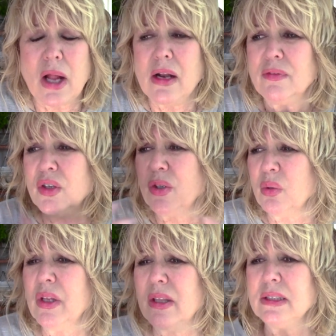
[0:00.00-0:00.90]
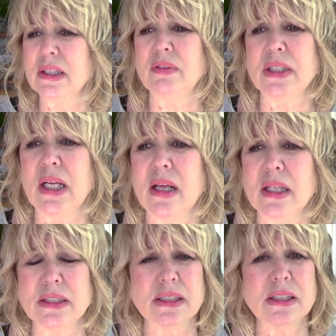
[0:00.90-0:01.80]
Not if you're doing things every day
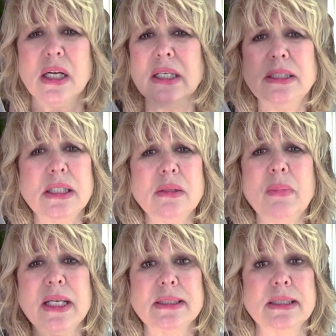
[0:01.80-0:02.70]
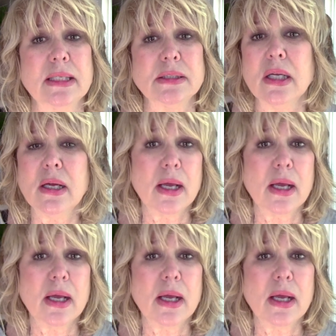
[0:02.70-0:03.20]
that just didn't make sense.